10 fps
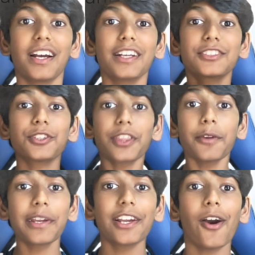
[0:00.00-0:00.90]
So
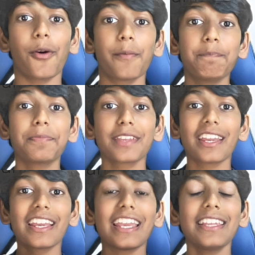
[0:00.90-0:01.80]
there we go.
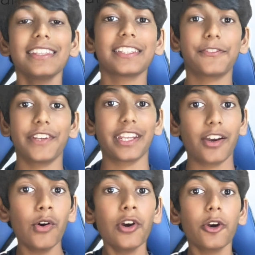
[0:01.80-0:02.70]
In this
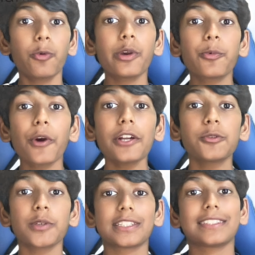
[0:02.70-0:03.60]
video, we
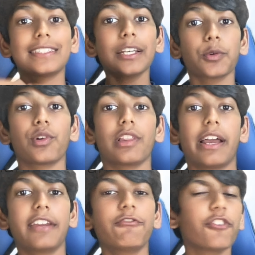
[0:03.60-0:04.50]
worked with
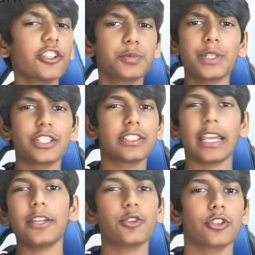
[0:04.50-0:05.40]
SQLite. First, we just
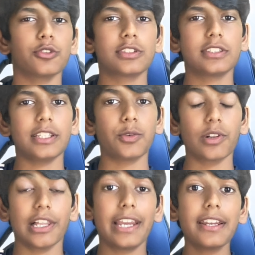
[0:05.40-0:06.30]
introduced
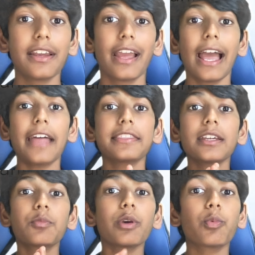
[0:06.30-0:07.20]
SQLite, and
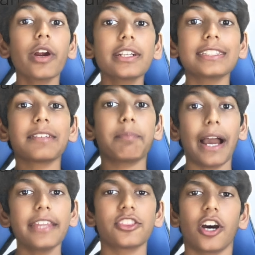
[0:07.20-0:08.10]
then we worked in
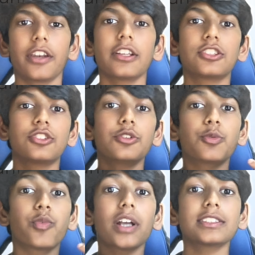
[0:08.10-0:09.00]
Python to
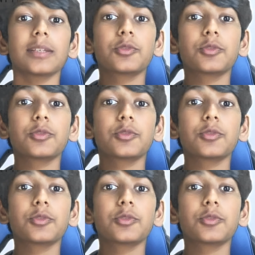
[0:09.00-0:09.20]
run some